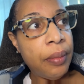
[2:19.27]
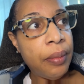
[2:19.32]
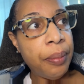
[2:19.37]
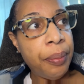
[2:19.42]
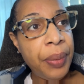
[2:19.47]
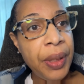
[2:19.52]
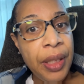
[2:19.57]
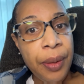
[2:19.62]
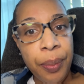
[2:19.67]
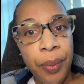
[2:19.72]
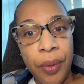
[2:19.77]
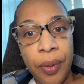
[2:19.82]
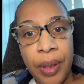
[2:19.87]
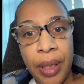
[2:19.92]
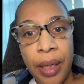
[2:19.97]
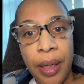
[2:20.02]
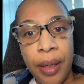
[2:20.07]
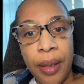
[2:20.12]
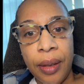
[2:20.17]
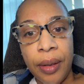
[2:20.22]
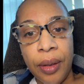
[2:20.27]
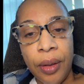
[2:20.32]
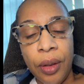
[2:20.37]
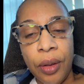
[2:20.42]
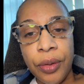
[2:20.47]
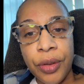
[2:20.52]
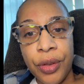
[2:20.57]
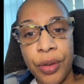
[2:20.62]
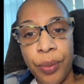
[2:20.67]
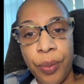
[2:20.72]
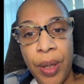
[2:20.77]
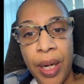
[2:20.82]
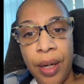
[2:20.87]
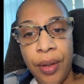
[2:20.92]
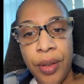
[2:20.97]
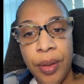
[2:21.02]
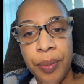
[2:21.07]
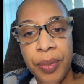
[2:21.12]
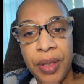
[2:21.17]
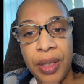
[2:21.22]
people that
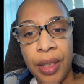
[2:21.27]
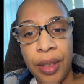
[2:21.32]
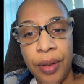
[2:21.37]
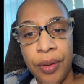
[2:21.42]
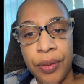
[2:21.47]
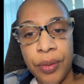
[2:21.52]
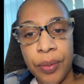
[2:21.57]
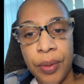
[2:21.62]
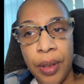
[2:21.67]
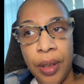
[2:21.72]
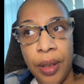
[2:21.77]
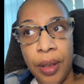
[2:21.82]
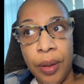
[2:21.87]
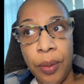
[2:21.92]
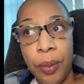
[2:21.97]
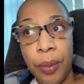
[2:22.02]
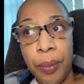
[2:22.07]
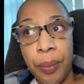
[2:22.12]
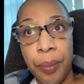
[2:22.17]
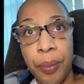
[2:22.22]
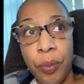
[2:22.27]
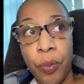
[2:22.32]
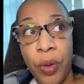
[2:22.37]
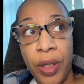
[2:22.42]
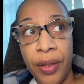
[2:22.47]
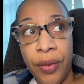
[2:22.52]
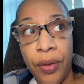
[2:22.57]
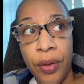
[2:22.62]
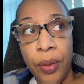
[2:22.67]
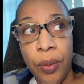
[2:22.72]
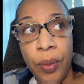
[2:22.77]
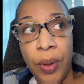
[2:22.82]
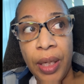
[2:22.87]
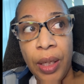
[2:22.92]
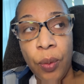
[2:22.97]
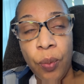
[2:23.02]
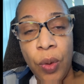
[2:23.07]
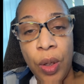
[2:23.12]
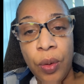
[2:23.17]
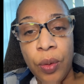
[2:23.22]
surround themselves with you
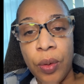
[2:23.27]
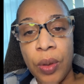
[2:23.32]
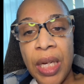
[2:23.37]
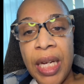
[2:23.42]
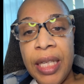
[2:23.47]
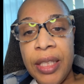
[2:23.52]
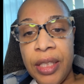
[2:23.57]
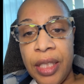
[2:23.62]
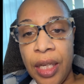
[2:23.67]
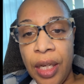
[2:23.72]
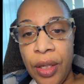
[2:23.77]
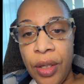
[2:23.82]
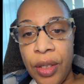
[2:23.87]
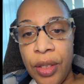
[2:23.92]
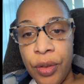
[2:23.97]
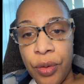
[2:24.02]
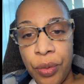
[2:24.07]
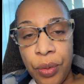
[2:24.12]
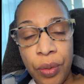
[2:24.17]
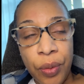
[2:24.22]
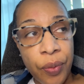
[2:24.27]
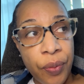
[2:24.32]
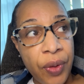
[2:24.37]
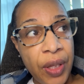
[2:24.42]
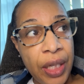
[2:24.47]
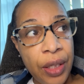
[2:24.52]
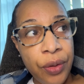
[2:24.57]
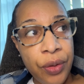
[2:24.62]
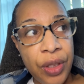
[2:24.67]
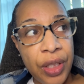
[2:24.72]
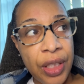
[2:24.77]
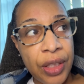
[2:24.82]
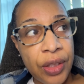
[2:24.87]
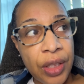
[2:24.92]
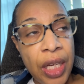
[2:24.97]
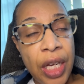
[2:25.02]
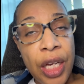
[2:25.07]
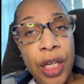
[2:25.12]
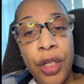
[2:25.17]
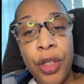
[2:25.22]
and won't tell you the truth. They'll
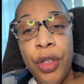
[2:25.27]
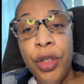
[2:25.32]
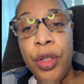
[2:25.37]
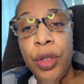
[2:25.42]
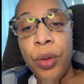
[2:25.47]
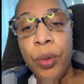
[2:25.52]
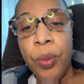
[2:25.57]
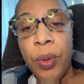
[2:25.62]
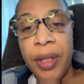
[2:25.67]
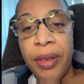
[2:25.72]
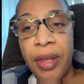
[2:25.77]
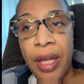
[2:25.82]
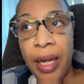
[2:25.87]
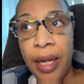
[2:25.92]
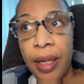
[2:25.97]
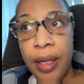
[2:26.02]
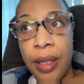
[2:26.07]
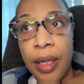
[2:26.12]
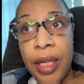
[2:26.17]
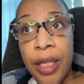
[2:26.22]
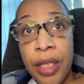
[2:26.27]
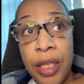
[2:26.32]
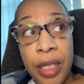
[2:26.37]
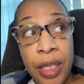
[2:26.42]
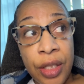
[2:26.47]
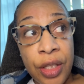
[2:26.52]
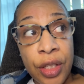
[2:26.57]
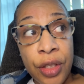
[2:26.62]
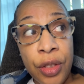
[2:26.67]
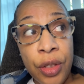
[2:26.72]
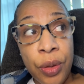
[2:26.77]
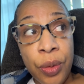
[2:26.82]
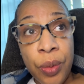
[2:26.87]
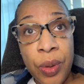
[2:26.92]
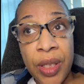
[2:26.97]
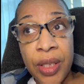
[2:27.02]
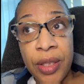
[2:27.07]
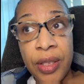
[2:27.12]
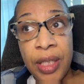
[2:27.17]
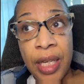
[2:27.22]
just do what they need to do
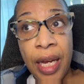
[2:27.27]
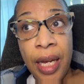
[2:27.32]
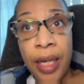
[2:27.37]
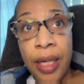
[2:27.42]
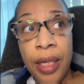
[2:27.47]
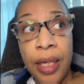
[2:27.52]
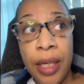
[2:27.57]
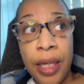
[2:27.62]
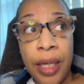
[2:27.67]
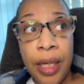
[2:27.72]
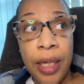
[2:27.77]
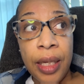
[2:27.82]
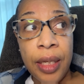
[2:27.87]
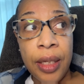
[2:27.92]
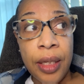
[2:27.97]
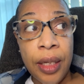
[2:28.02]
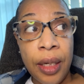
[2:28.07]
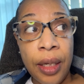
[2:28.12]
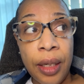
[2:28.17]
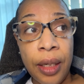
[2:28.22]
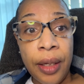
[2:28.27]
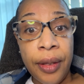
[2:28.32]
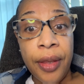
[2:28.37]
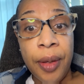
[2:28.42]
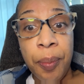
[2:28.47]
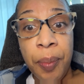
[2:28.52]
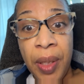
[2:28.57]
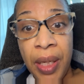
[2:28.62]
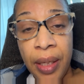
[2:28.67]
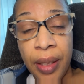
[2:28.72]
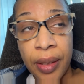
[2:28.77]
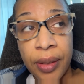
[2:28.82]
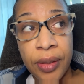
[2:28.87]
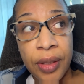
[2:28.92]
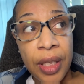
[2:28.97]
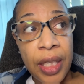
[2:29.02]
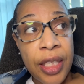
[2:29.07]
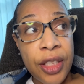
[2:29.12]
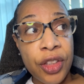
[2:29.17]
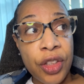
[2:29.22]
to stay in the mix
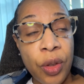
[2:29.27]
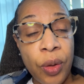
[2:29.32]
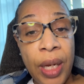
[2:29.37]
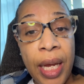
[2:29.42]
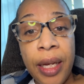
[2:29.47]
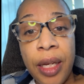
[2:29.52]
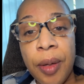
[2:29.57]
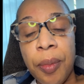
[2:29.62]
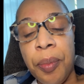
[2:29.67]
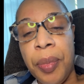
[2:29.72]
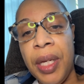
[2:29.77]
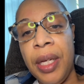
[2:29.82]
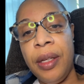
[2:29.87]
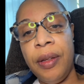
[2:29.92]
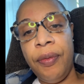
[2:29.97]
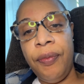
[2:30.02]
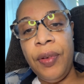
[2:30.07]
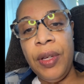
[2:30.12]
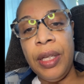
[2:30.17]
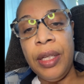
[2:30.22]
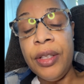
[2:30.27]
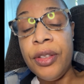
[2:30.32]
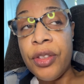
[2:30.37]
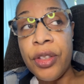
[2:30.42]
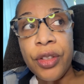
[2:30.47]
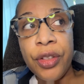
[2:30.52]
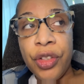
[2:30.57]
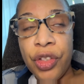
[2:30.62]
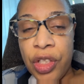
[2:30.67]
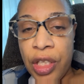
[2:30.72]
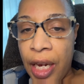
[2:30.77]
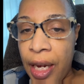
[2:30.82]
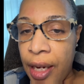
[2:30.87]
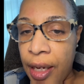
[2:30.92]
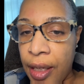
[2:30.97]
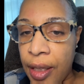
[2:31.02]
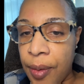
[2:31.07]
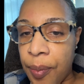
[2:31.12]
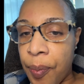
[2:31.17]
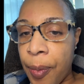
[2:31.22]
so they can benefit. It's a
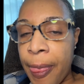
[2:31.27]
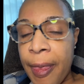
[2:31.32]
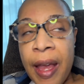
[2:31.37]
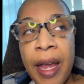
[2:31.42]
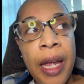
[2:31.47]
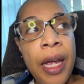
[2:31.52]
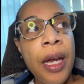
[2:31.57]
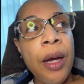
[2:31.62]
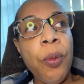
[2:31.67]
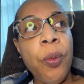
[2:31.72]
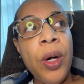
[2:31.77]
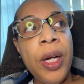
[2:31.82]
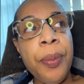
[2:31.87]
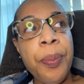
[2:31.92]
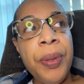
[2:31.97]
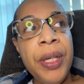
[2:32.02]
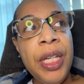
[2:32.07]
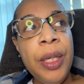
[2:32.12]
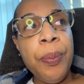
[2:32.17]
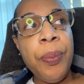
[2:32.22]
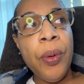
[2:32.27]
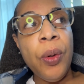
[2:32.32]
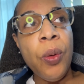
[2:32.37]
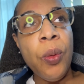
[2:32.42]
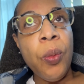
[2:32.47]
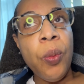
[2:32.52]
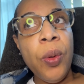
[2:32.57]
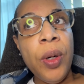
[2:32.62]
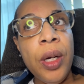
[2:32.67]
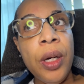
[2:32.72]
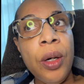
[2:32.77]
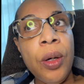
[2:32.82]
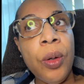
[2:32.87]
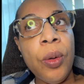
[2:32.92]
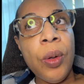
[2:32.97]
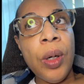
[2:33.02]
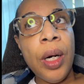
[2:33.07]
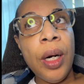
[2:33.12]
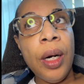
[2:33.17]
shame what people will